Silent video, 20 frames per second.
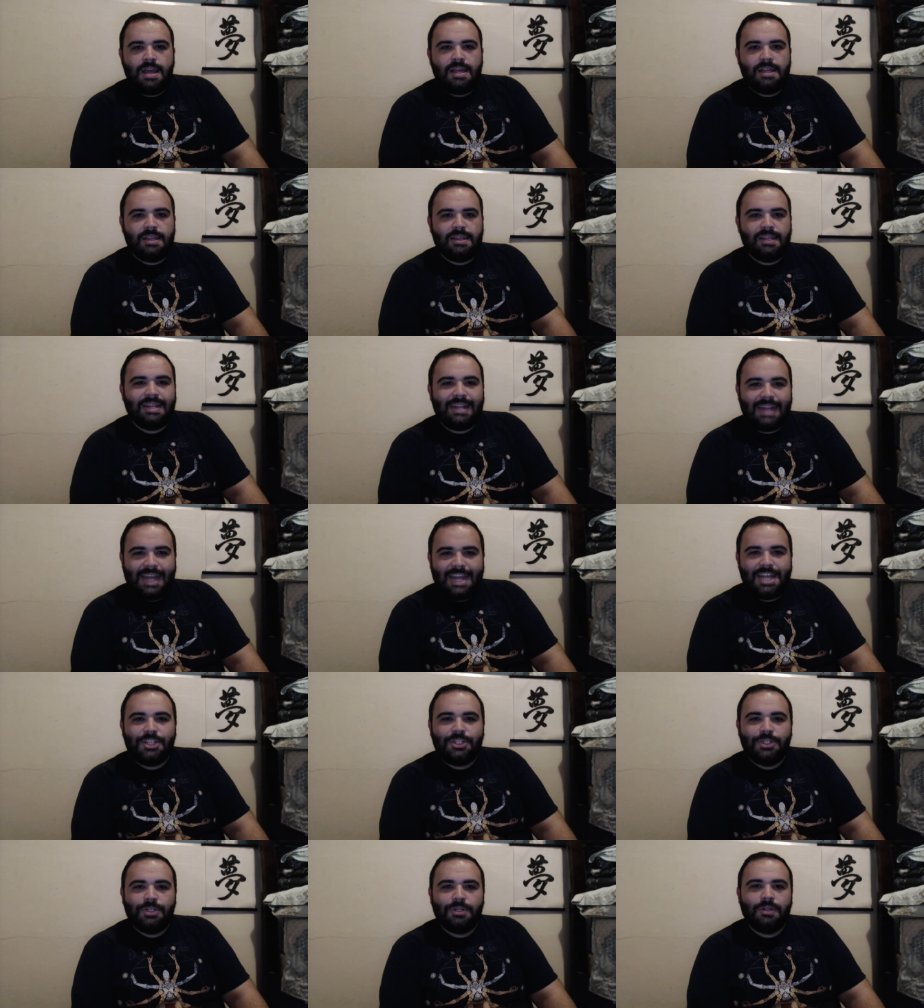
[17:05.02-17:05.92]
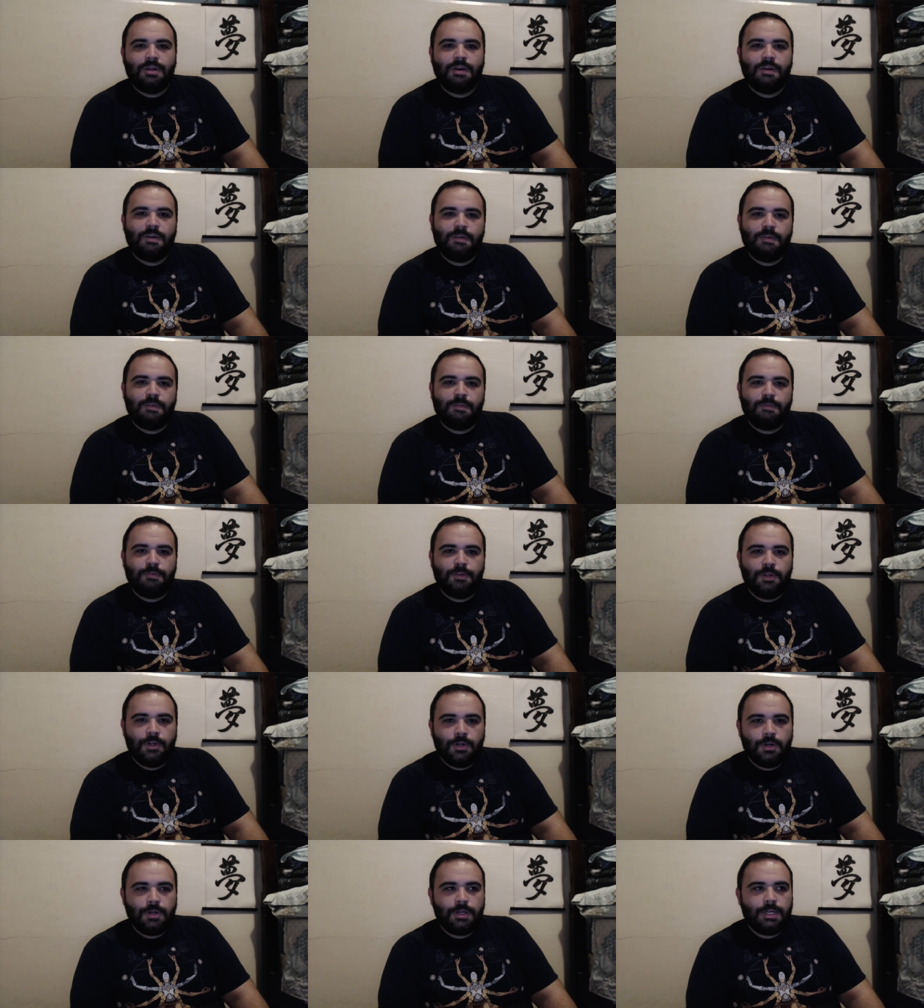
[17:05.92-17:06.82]
the nature of
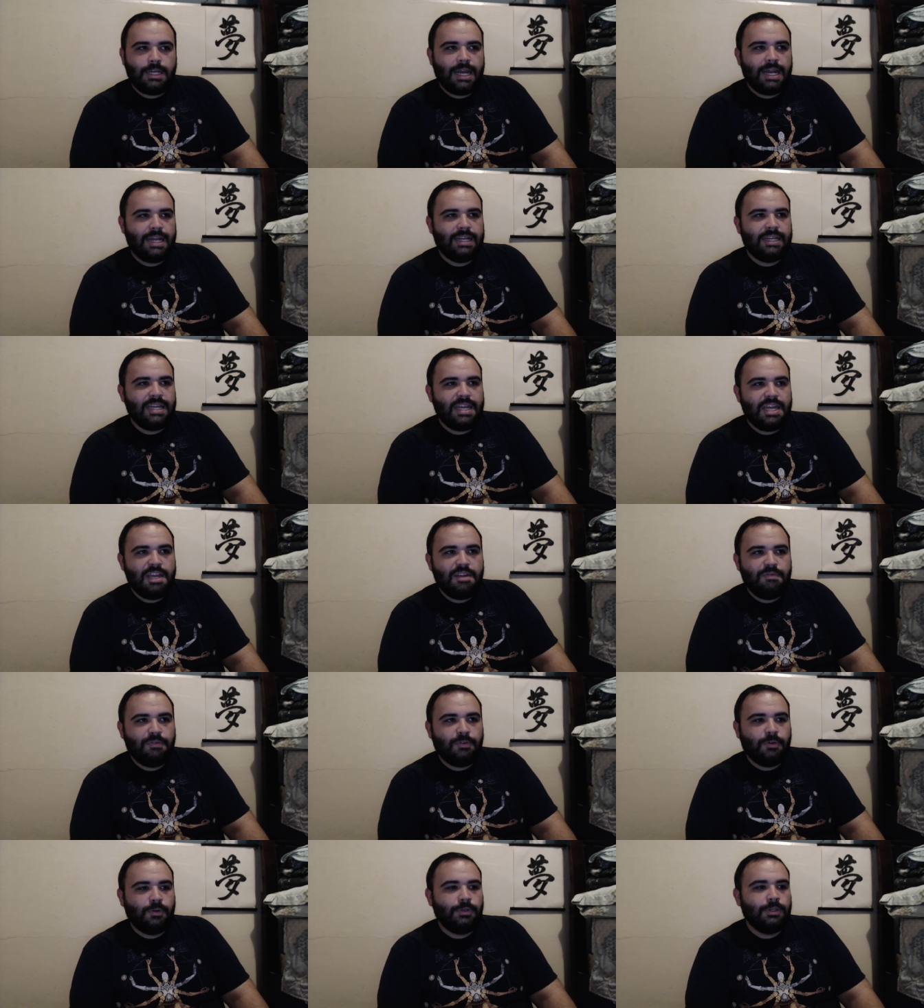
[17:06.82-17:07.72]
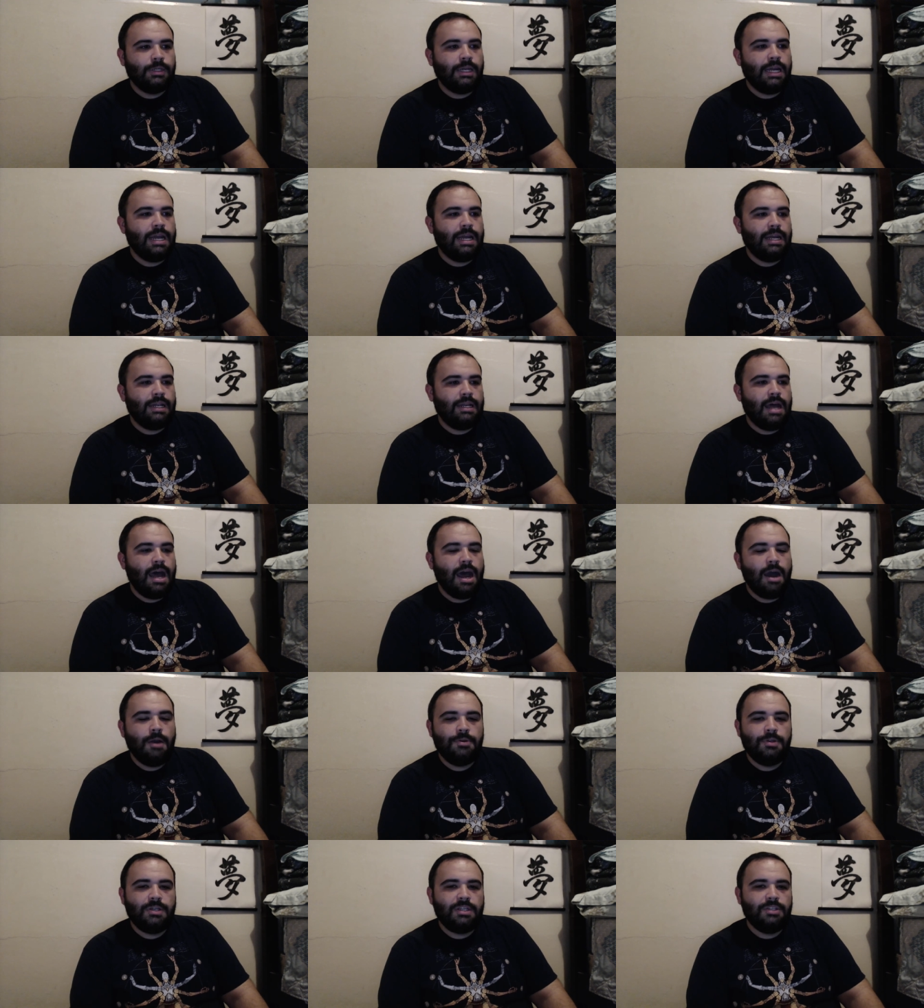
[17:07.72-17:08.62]
good and evil and
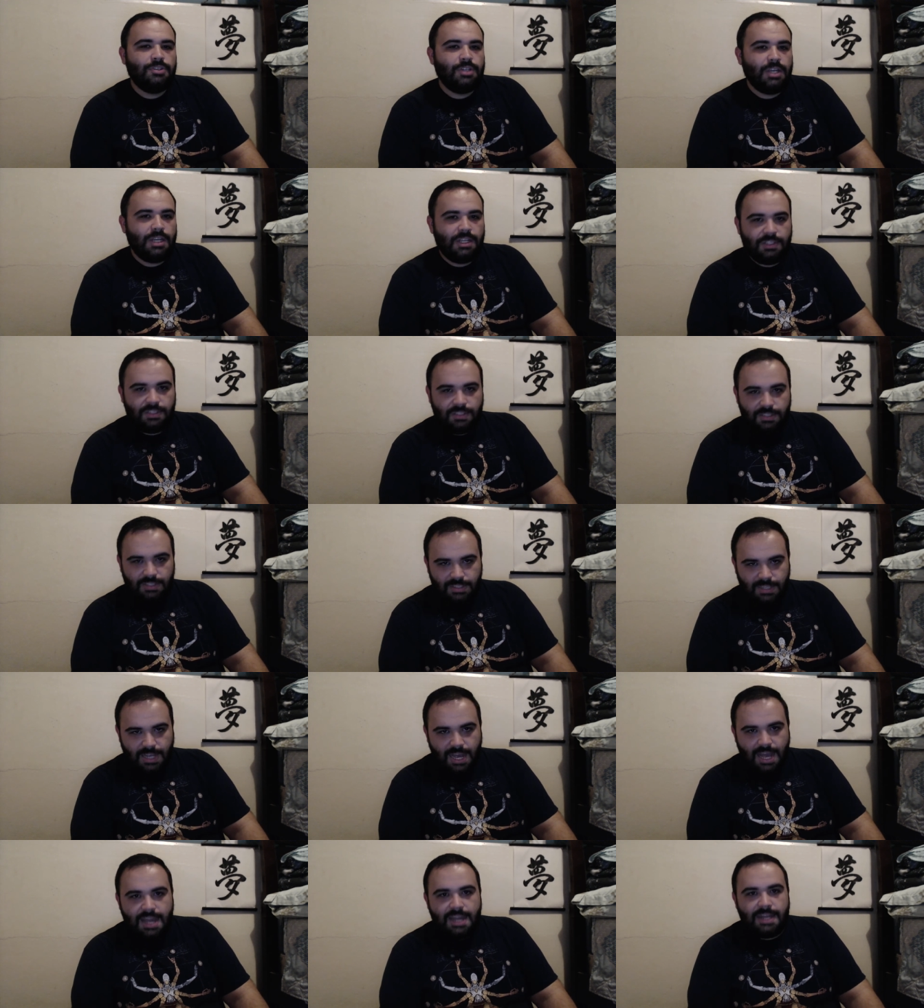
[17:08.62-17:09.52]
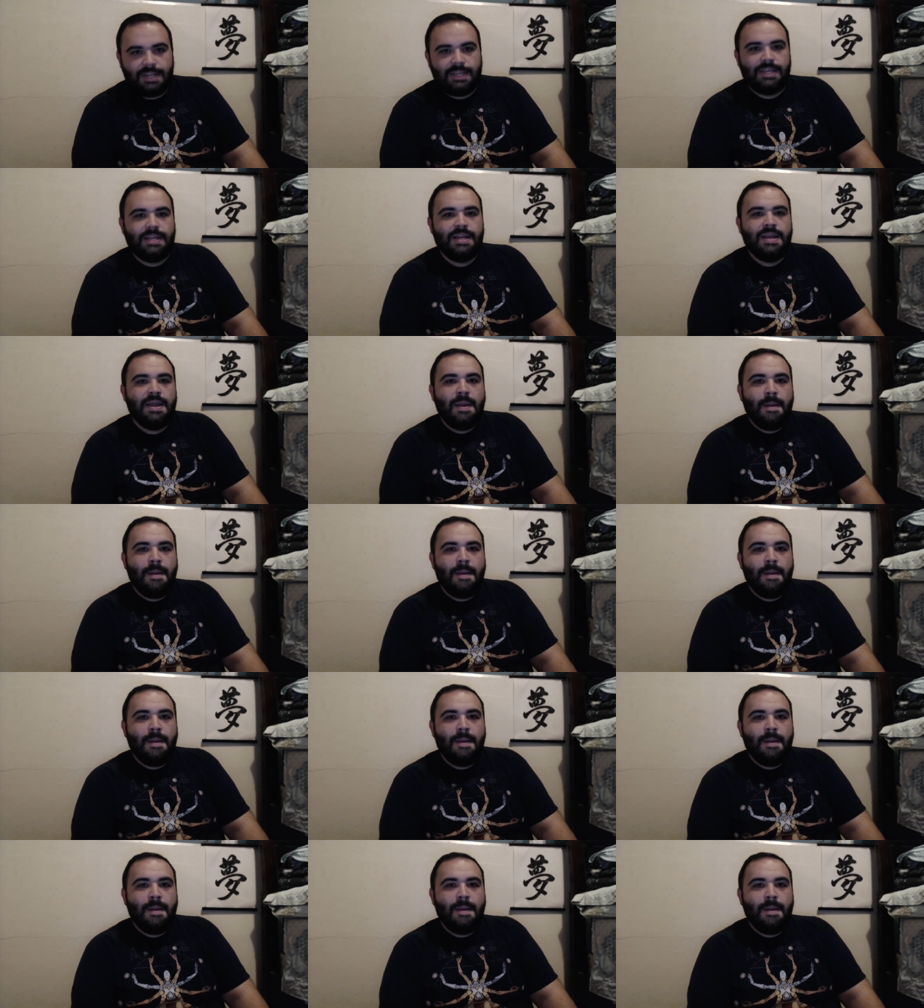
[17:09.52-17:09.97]
how you can change society